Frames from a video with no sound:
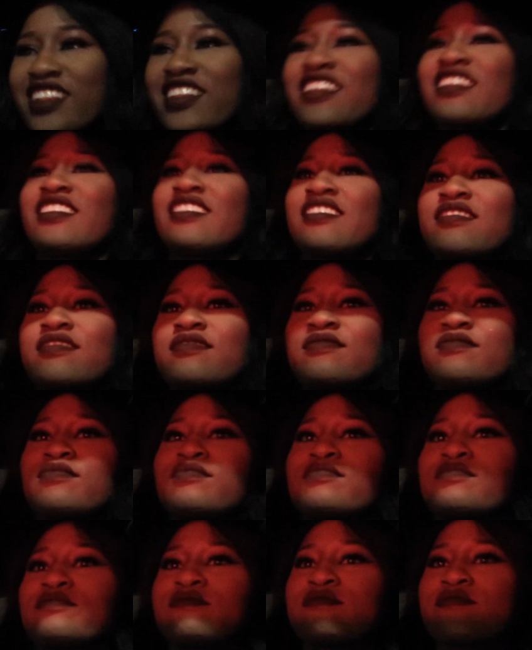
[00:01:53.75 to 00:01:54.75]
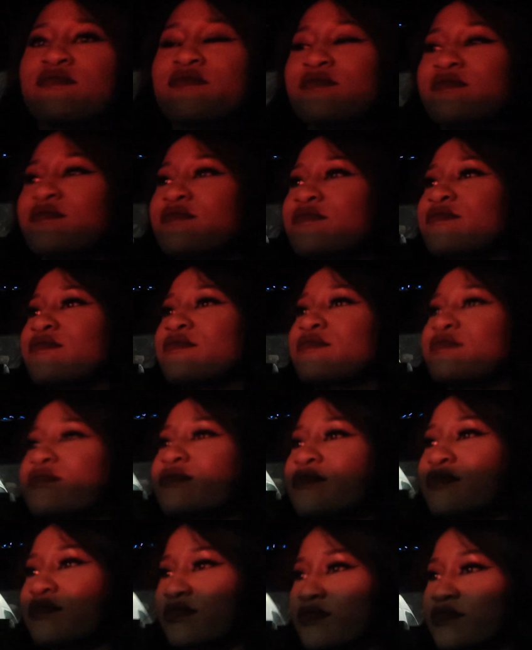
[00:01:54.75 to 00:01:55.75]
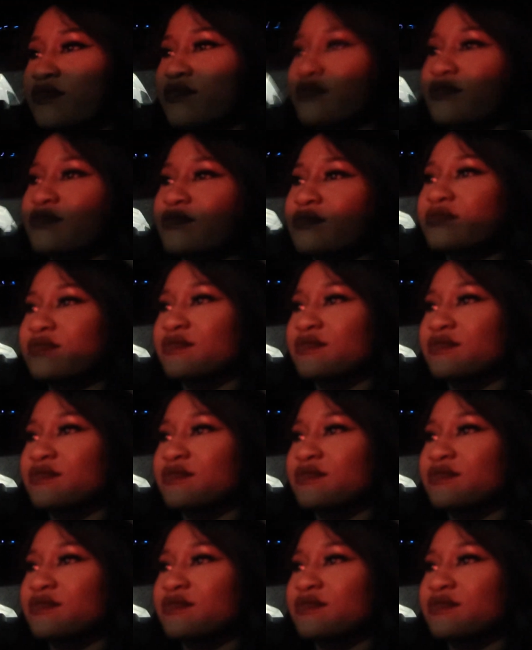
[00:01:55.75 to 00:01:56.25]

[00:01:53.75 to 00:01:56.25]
Everyone's been here and they just know how